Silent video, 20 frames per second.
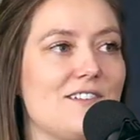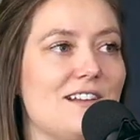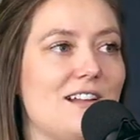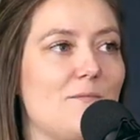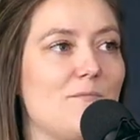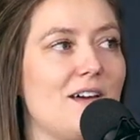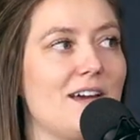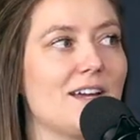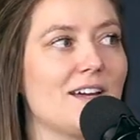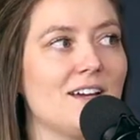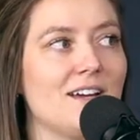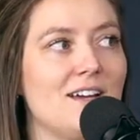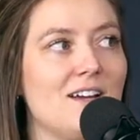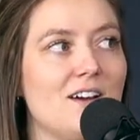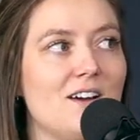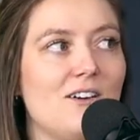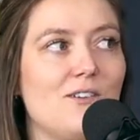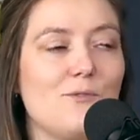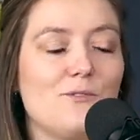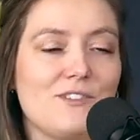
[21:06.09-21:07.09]
And I'm like,
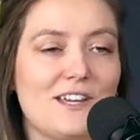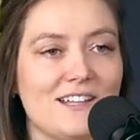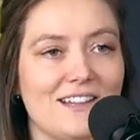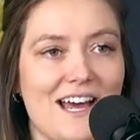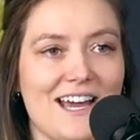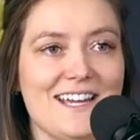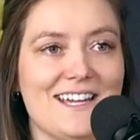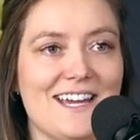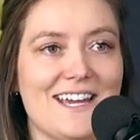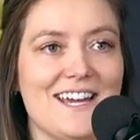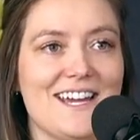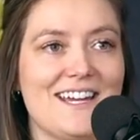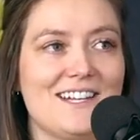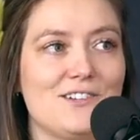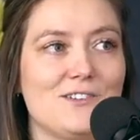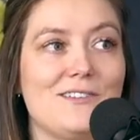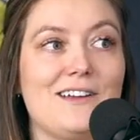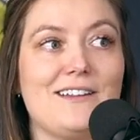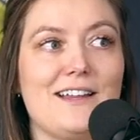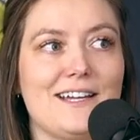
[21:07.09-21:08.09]
will they like it?
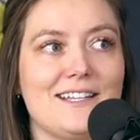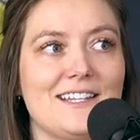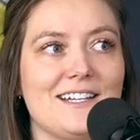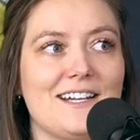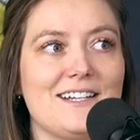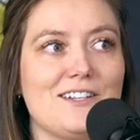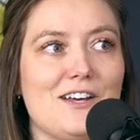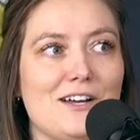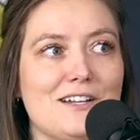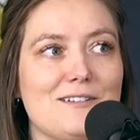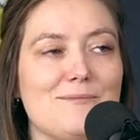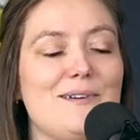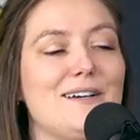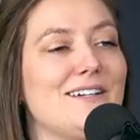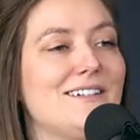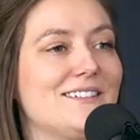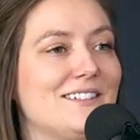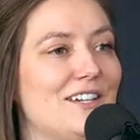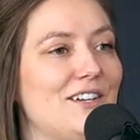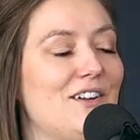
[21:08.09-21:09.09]
Do they like that I talked
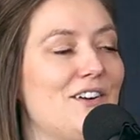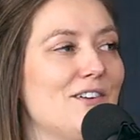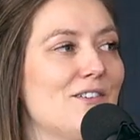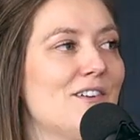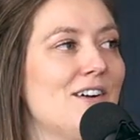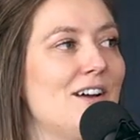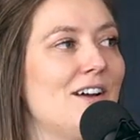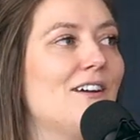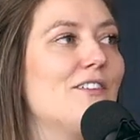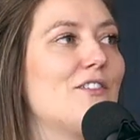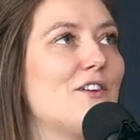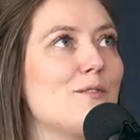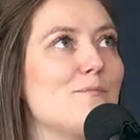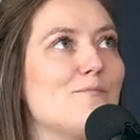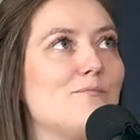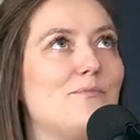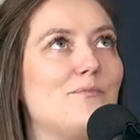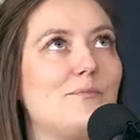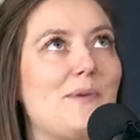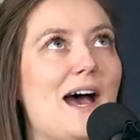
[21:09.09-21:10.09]
about,
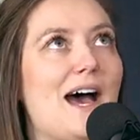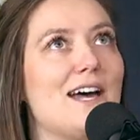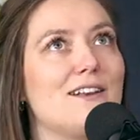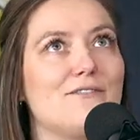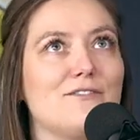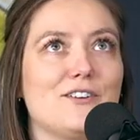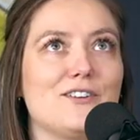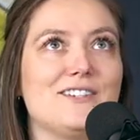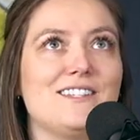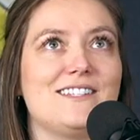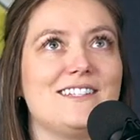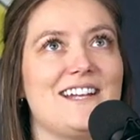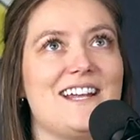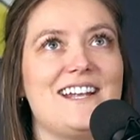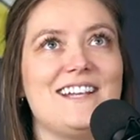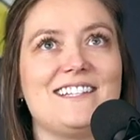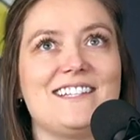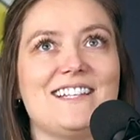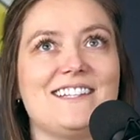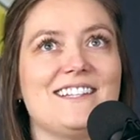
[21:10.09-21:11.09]
their bad first
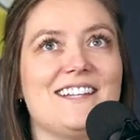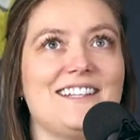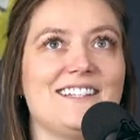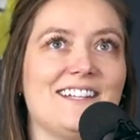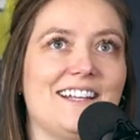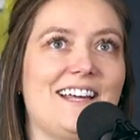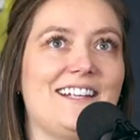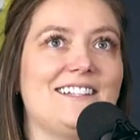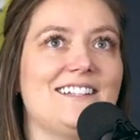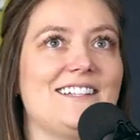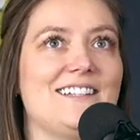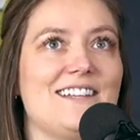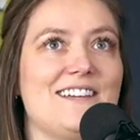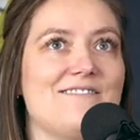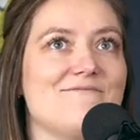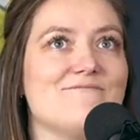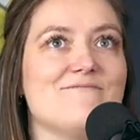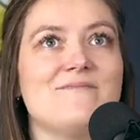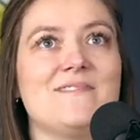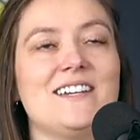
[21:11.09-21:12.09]
date that then led to
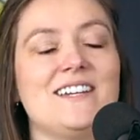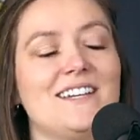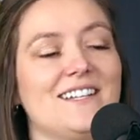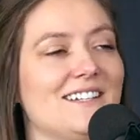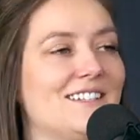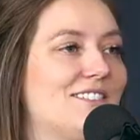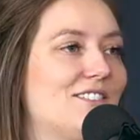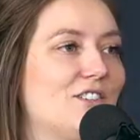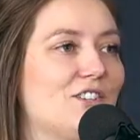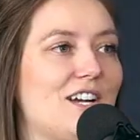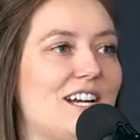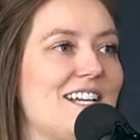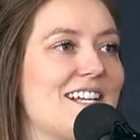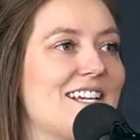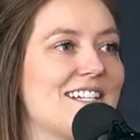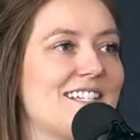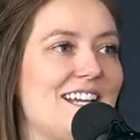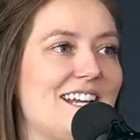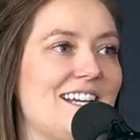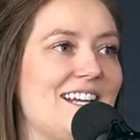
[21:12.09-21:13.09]
them creating
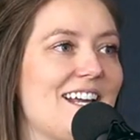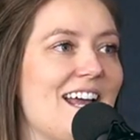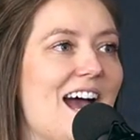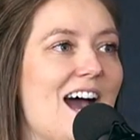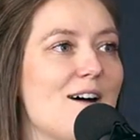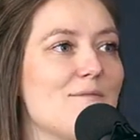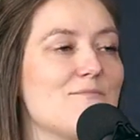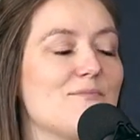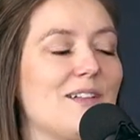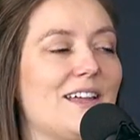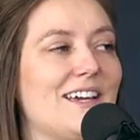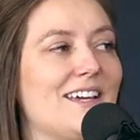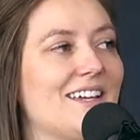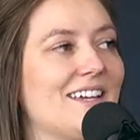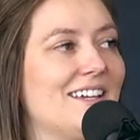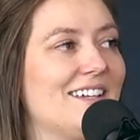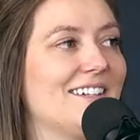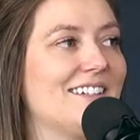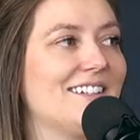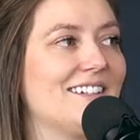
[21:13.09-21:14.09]
a dating app?
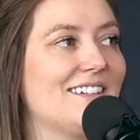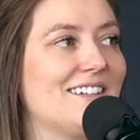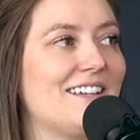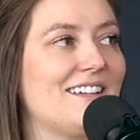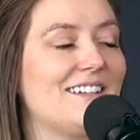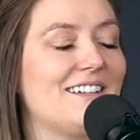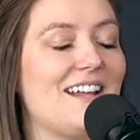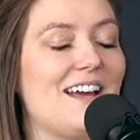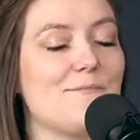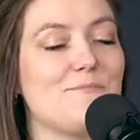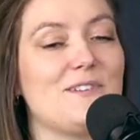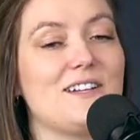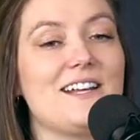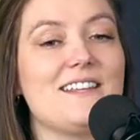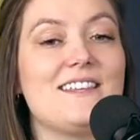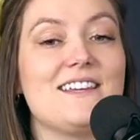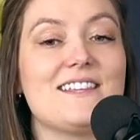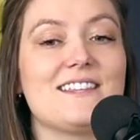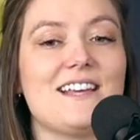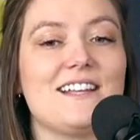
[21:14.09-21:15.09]
Like, but I
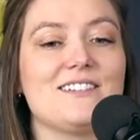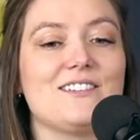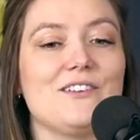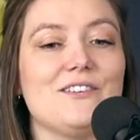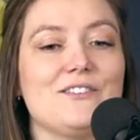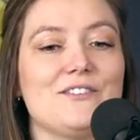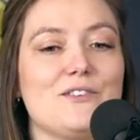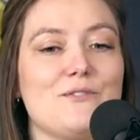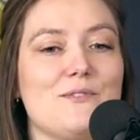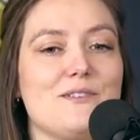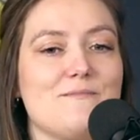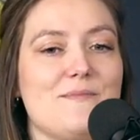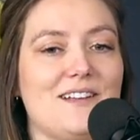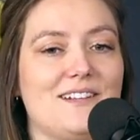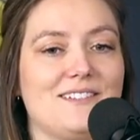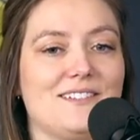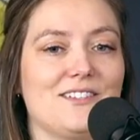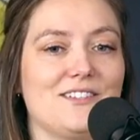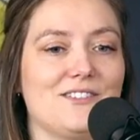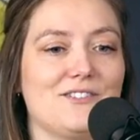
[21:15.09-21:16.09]
think that's also what
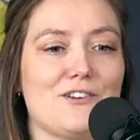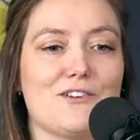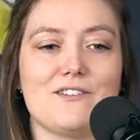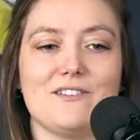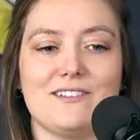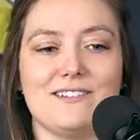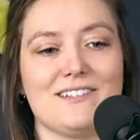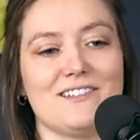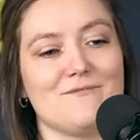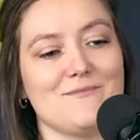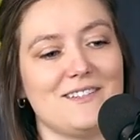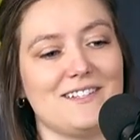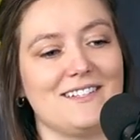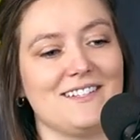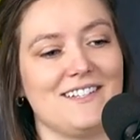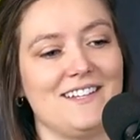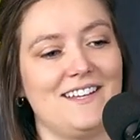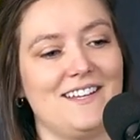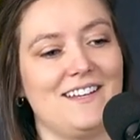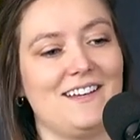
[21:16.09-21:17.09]
makes good journalism
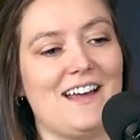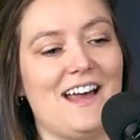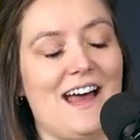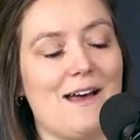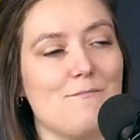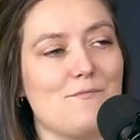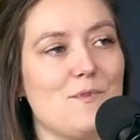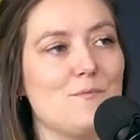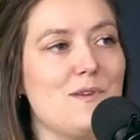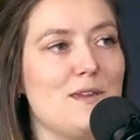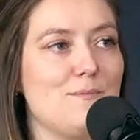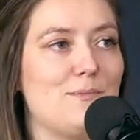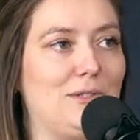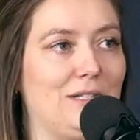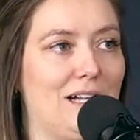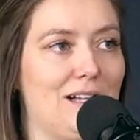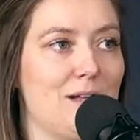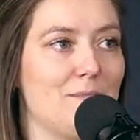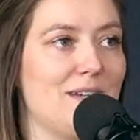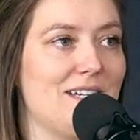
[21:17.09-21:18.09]
is the
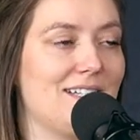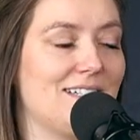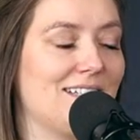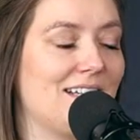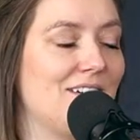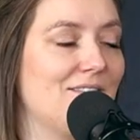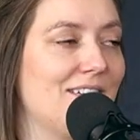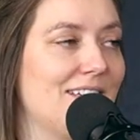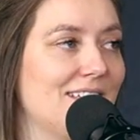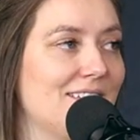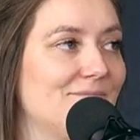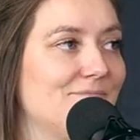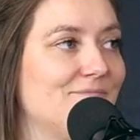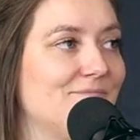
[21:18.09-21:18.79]
people element of it.